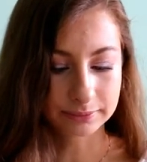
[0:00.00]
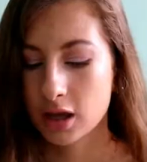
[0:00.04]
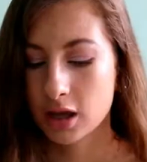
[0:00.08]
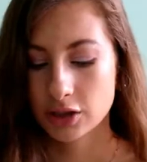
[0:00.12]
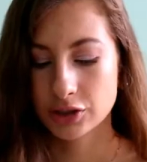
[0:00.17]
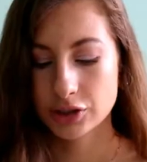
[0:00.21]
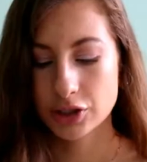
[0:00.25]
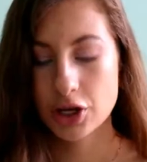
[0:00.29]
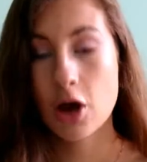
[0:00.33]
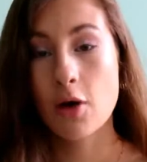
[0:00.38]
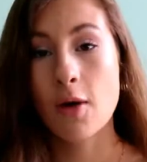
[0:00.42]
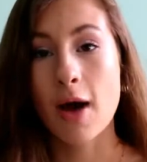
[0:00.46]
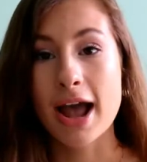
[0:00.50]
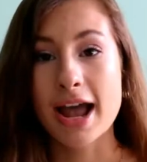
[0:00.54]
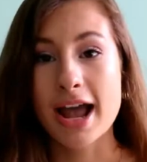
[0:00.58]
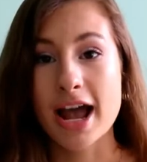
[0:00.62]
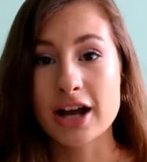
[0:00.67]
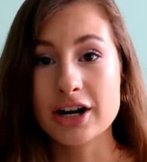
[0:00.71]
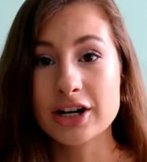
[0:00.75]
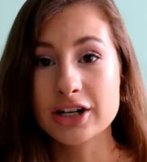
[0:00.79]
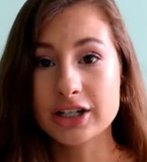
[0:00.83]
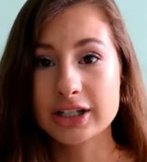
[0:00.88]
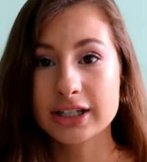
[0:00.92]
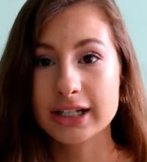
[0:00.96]
So I
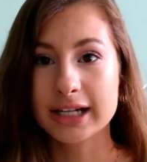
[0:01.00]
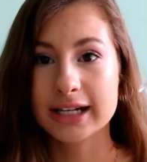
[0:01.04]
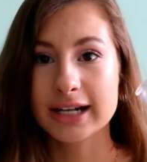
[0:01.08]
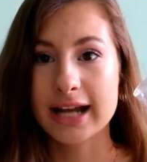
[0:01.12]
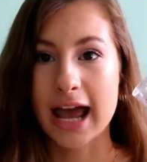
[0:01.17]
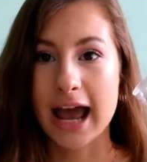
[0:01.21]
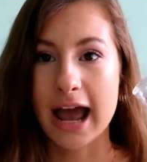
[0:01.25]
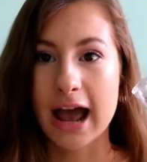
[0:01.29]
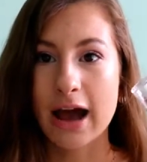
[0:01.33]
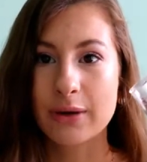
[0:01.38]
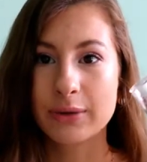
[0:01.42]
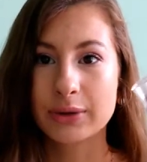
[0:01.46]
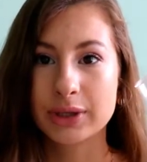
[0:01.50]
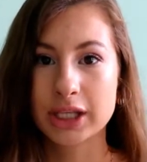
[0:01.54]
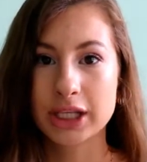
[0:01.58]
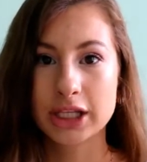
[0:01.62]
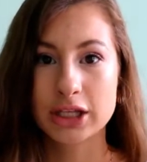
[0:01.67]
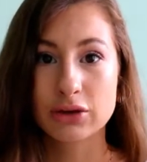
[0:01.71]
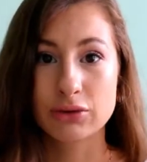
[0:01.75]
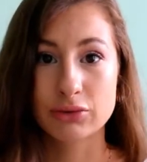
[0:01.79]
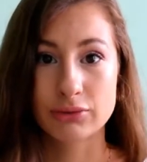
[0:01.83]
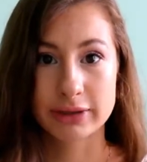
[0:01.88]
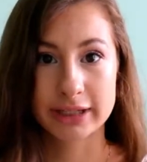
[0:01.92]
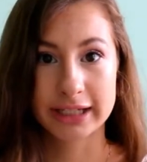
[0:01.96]
understand how the
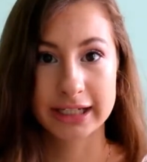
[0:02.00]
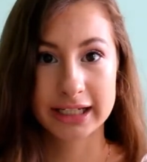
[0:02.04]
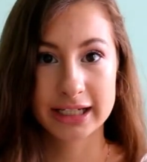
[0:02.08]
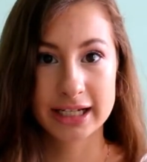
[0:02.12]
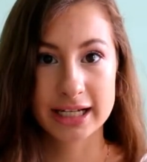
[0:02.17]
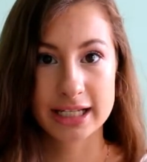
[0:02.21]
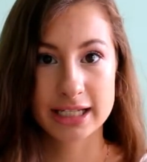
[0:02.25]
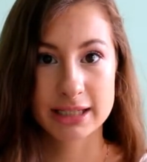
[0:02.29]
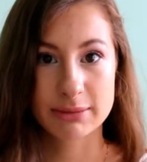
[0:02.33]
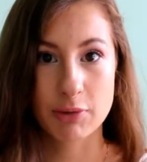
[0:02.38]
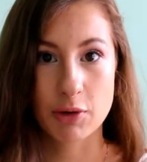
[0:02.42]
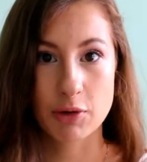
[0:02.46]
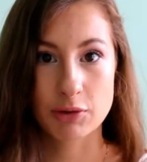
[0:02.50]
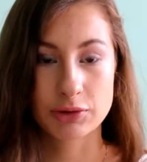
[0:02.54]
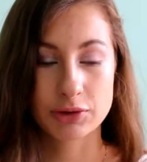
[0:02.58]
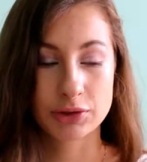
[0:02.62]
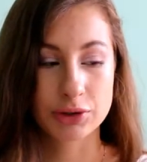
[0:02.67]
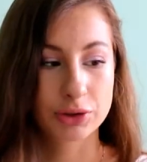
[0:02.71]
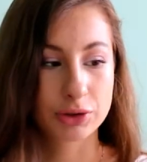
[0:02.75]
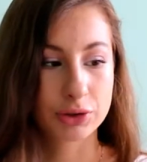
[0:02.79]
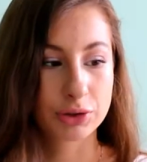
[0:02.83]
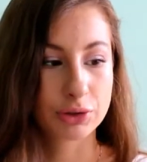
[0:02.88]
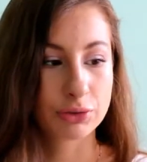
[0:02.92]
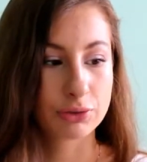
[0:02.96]
green is
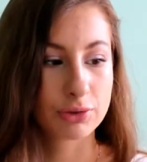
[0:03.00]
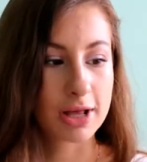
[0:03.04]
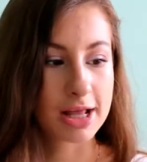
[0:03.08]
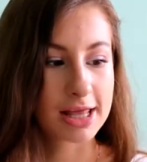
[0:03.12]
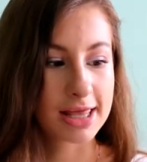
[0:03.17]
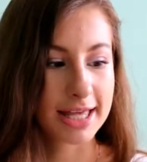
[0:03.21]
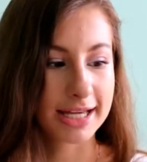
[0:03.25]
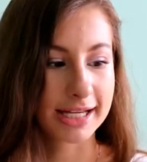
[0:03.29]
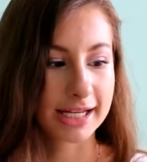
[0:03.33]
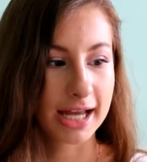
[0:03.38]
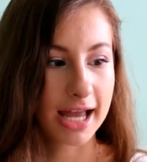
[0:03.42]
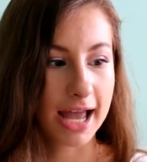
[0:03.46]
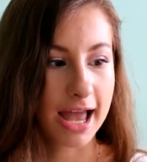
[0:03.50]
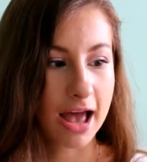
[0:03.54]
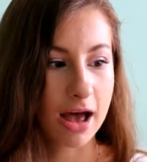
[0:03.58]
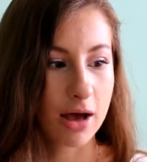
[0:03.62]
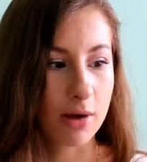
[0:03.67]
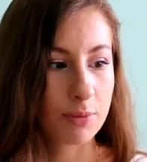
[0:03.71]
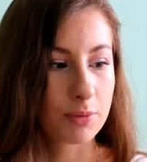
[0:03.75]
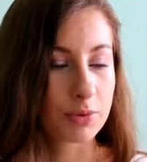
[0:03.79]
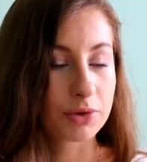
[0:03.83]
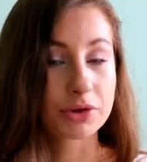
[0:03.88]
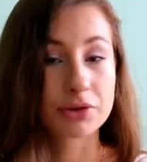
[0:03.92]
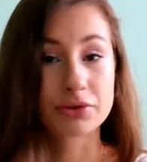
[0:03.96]
supposed to like
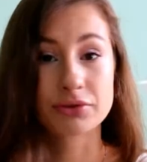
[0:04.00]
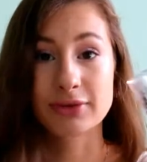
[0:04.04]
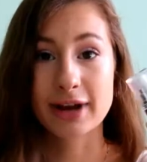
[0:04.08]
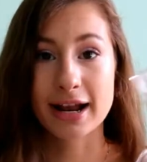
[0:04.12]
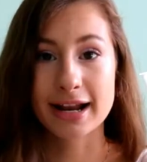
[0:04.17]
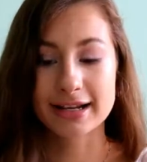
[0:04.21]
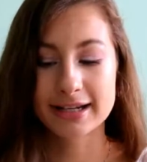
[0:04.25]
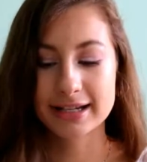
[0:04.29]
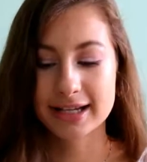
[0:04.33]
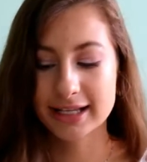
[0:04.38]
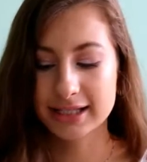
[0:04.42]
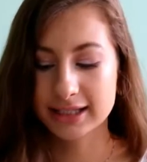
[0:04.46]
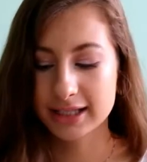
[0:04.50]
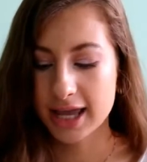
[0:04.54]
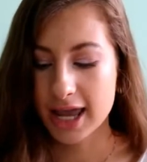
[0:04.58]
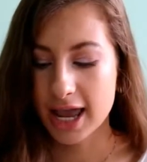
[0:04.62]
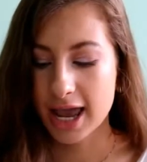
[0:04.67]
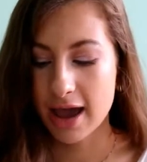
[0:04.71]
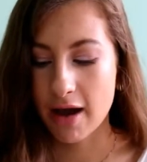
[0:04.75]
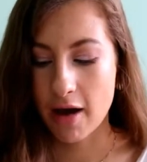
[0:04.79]
help with redness.